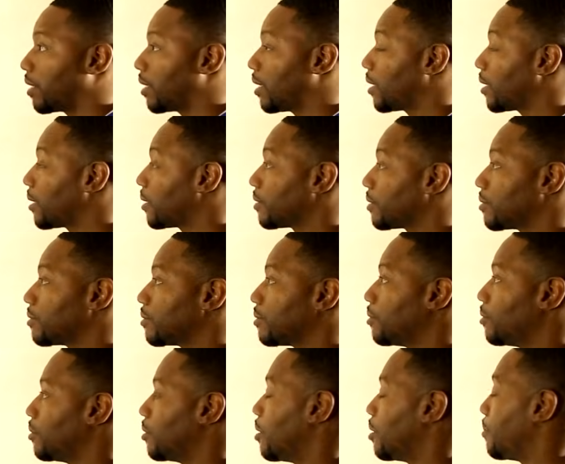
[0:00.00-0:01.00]
All right.
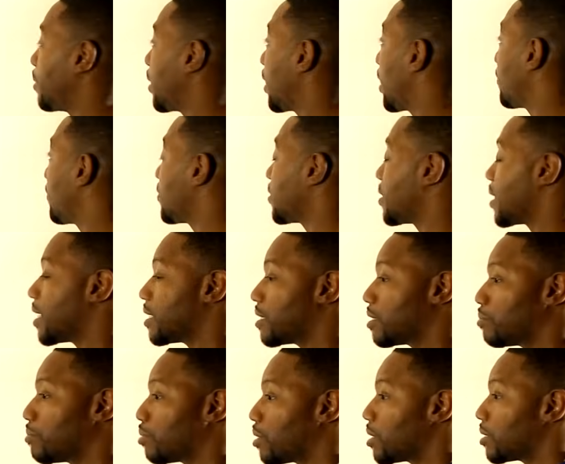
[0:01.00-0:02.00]
Well, I'm gonna have his ass
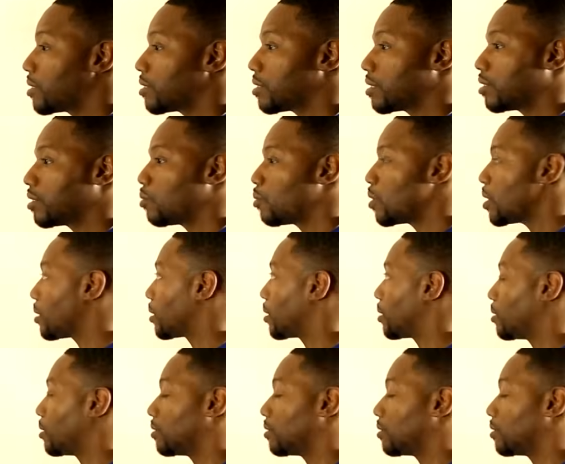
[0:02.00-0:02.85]
in bracelets in the week then.